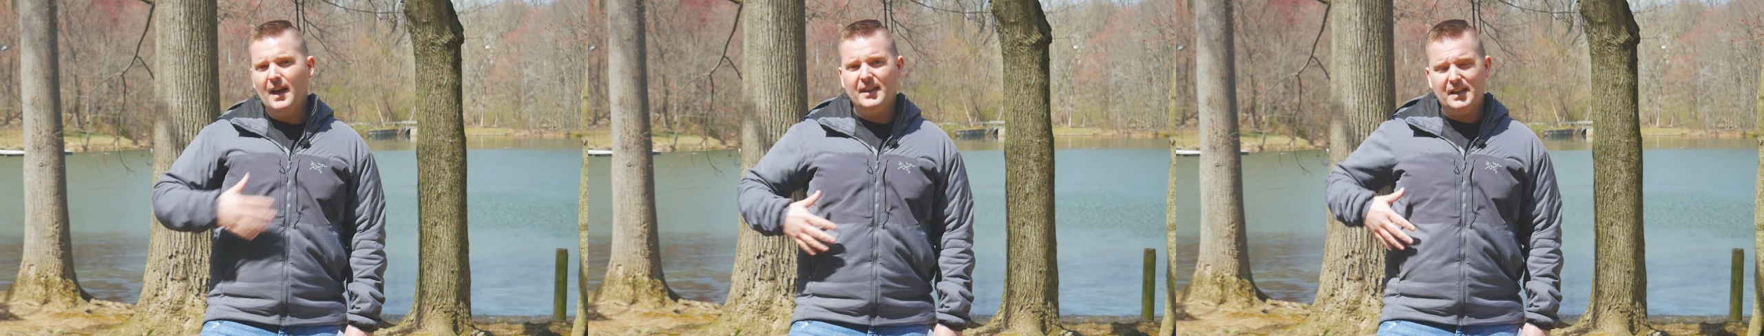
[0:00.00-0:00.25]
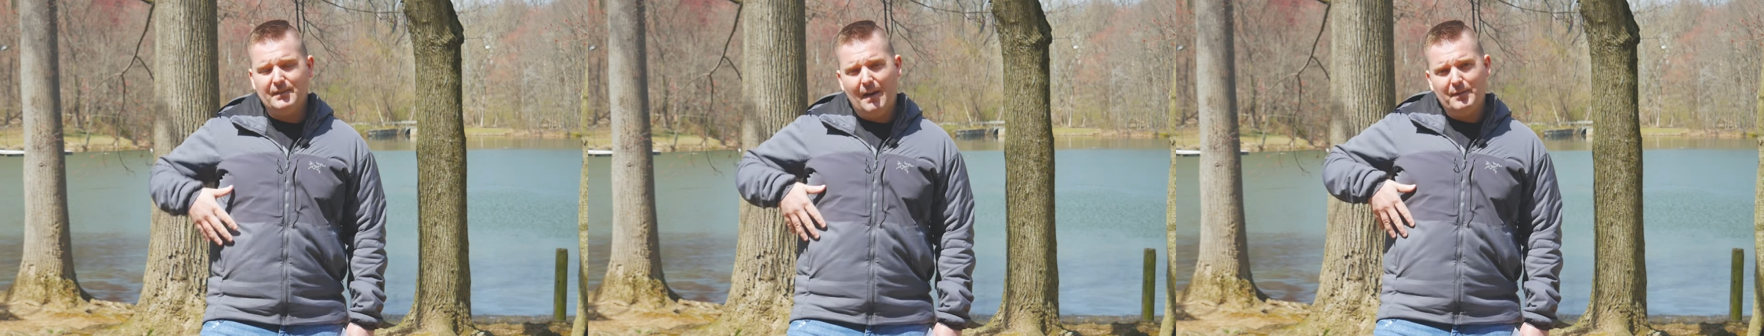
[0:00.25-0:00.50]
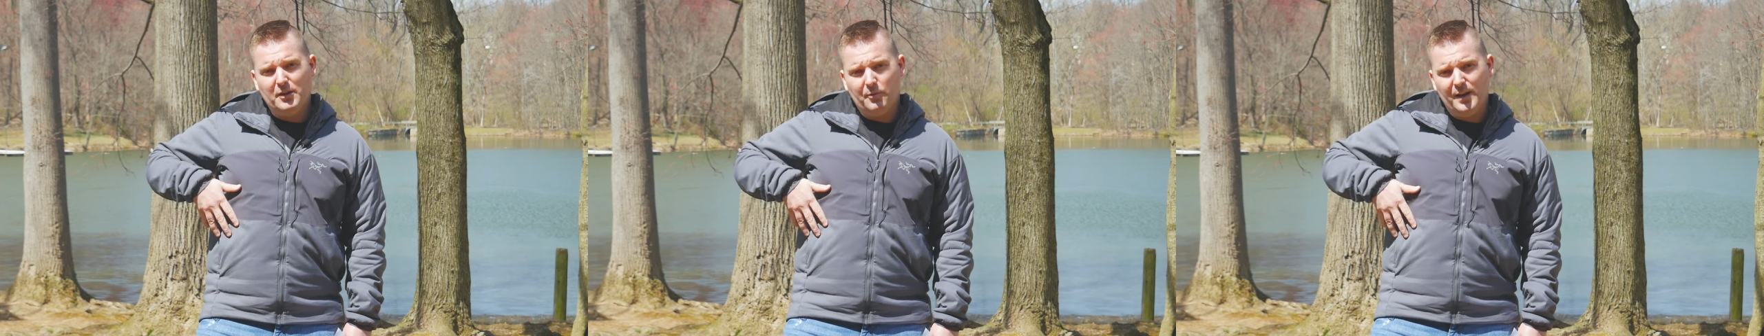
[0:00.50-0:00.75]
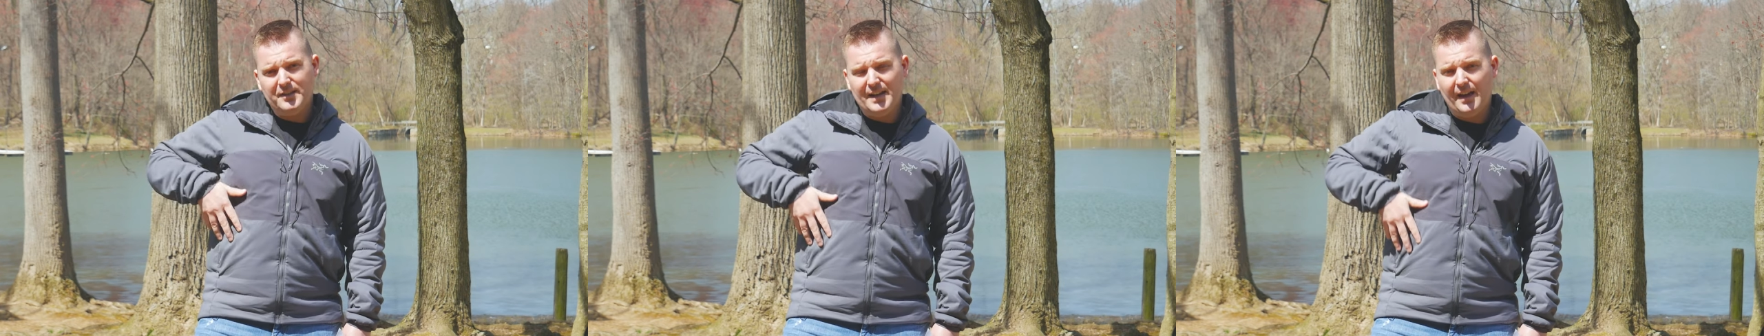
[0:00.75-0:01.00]
instead of having to
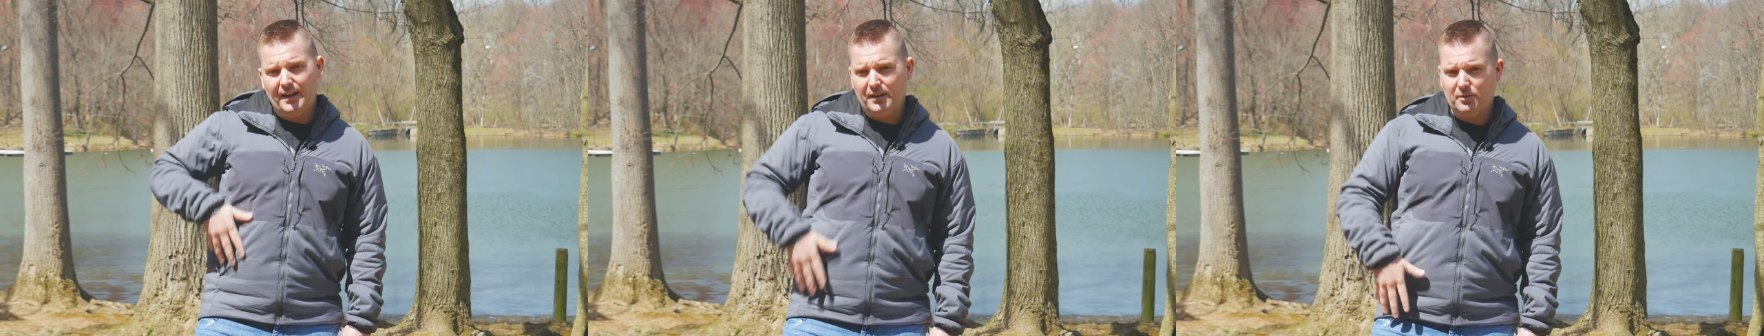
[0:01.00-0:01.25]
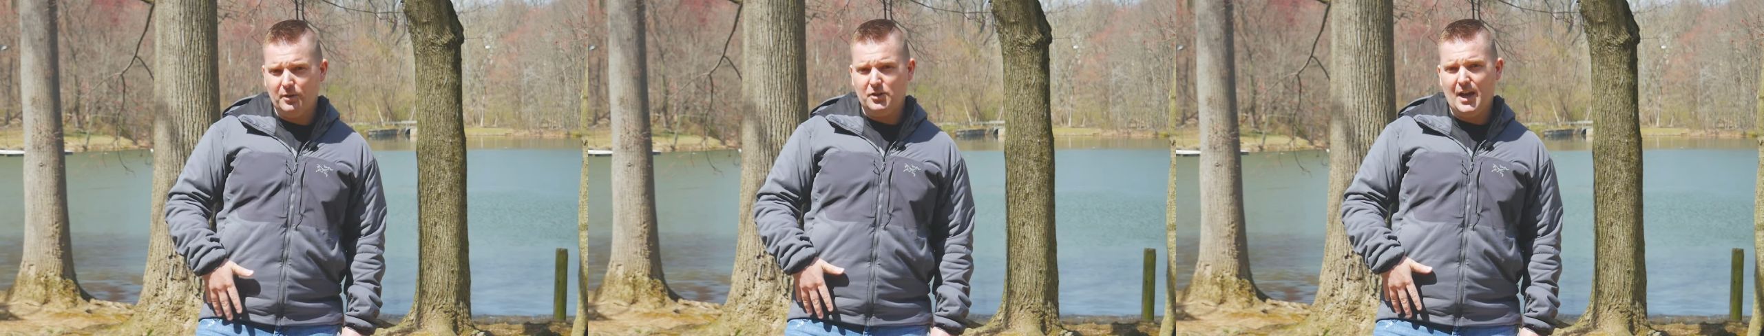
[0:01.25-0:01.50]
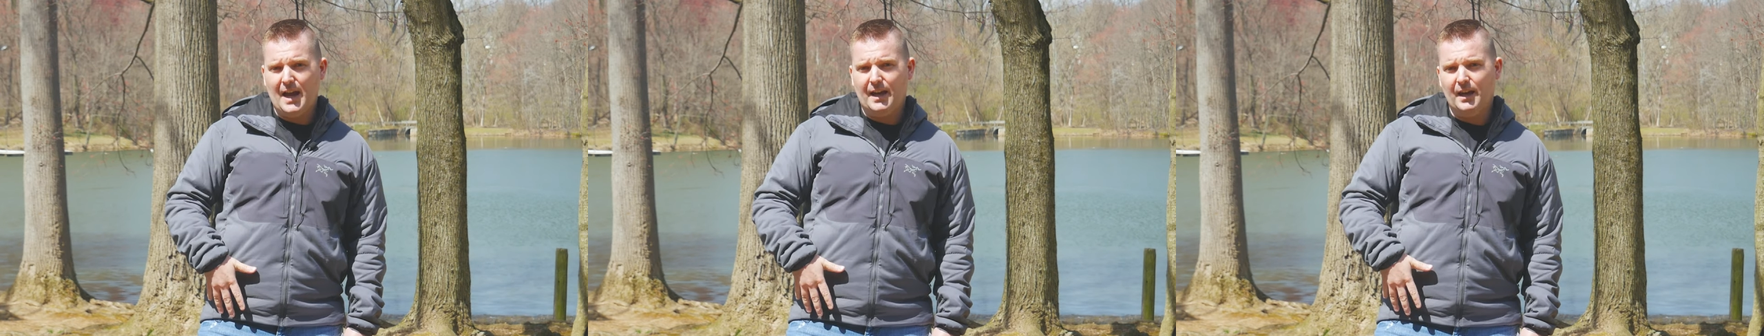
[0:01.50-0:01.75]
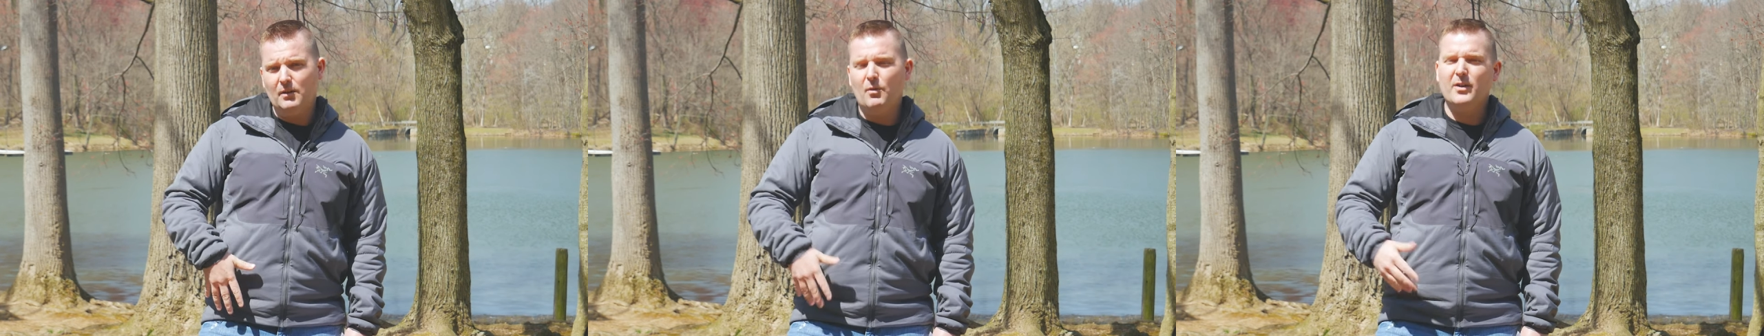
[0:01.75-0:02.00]
reach down into a
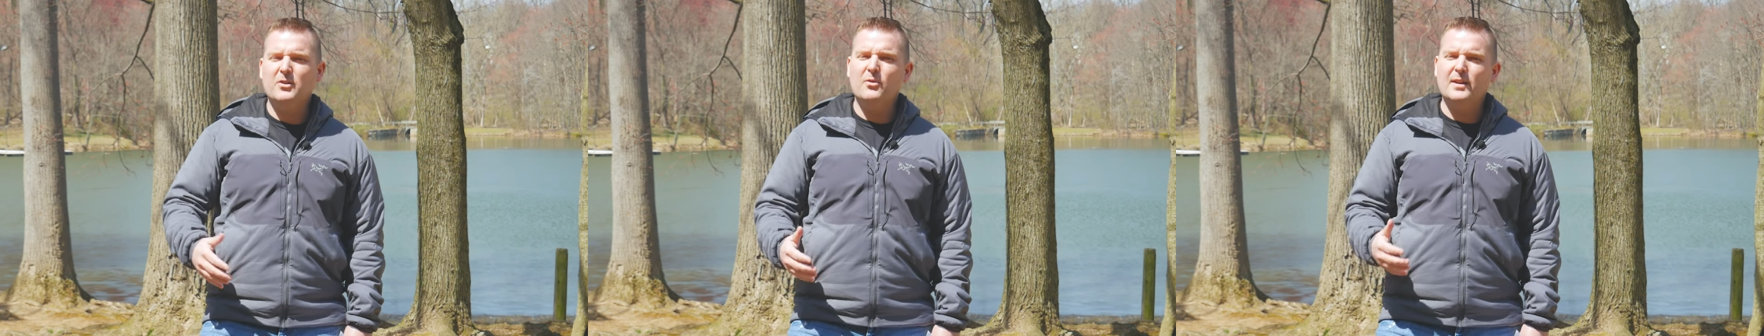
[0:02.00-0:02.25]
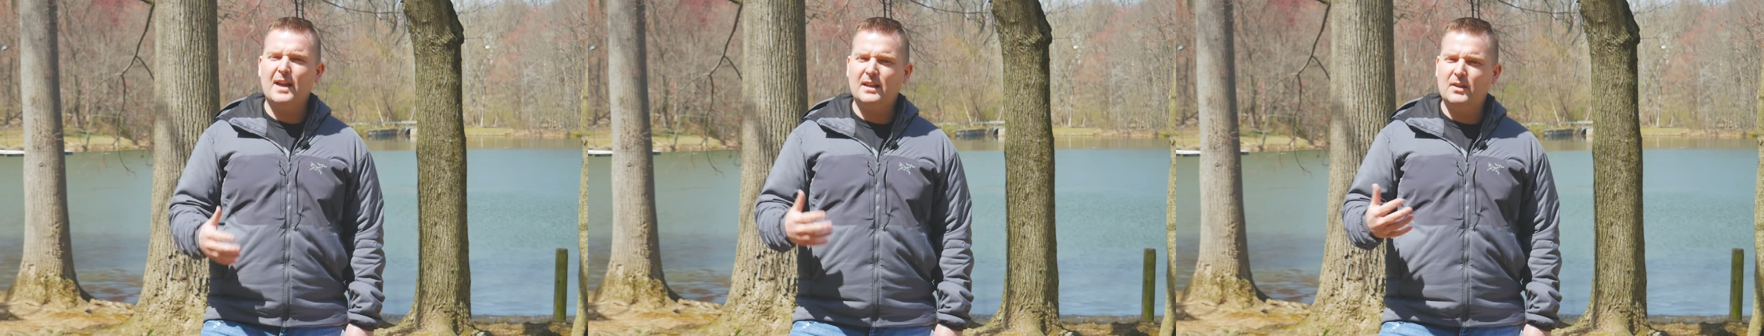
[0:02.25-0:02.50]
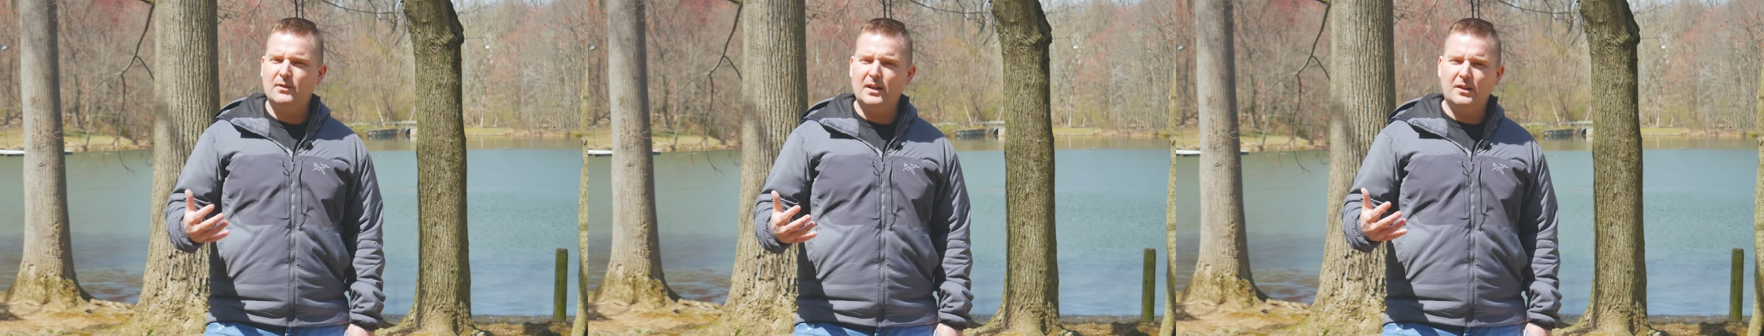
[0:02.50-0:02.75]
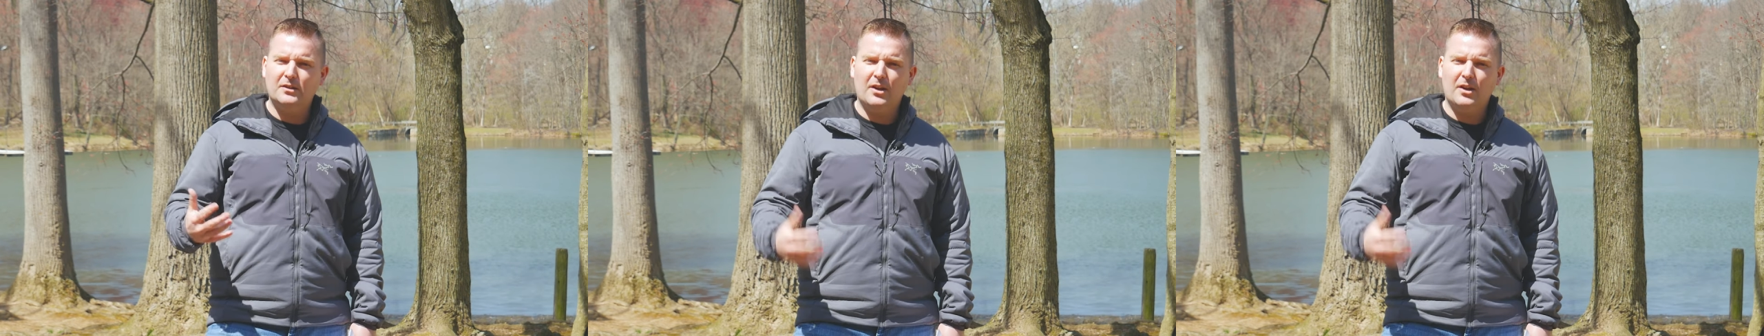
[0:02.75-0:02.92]
jacket while you're doing activities.